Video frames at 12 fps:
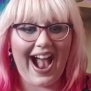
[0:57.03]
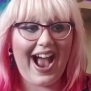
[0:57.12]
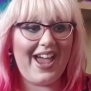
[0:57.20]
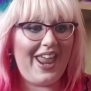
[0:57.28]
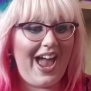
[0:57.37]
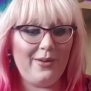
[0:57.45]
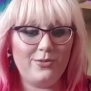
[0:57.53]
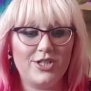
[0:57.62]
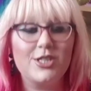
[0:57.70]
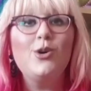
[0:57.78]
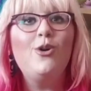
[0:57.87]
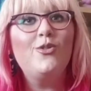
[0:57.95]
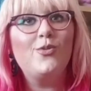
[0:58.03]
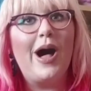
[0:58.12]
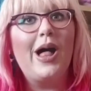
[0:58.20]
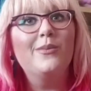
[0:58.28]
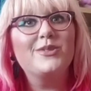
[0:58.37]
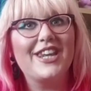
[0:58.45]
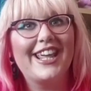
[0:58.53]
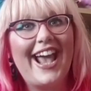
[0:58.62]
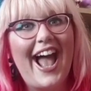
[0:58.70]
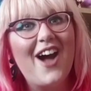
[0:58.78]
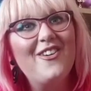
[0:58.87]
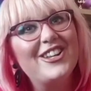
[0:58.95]
and I'm just so overwhelmed and
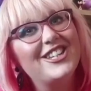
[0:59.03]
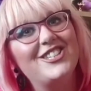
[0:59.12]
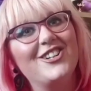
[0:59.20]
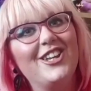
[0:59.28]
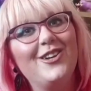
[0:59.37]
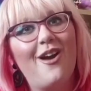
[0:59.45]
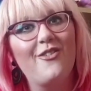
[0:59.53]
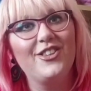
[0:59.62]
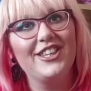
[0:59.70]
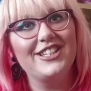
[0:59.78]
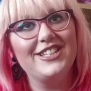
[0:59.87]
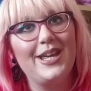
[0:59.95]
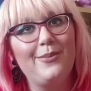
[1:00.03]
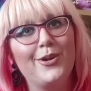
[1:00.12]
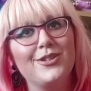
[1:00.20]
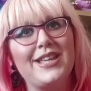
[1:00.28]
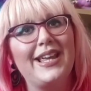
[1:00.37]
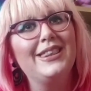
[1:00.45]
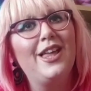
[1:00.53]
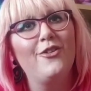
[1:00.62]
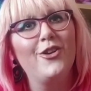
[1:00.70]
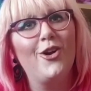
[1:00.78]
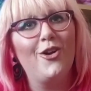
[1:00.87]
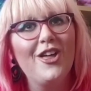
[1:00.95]
I can't wait to show you everything today because I
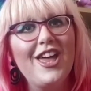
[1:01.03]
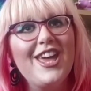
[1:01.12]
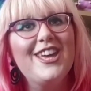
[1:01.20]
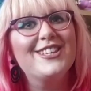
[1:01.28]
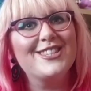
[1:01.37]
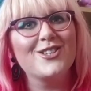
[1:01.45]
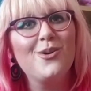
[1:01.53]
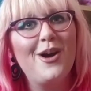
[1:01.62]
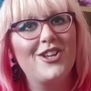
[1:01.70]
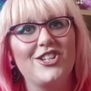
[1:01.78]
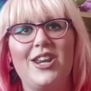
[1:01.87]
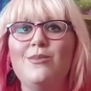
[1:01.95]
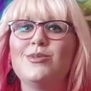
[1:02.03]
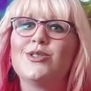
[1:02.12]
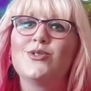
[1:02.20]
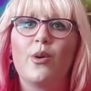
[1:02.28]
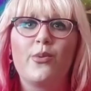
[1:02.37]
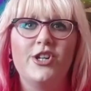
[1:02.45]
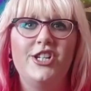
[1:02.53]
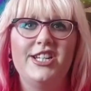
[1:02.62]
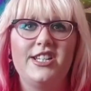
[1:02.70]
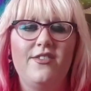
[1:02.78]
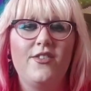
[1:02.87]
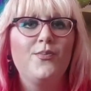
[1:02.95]
love it all so much and I'm so
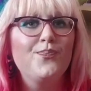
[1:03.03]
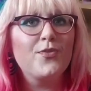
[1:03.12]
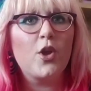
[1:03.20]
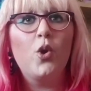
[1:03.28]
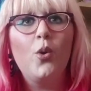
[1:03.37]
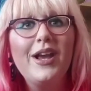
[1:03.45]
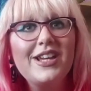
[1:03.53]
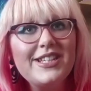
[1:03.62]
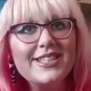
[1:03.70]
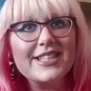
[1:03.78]
appreciative. Quick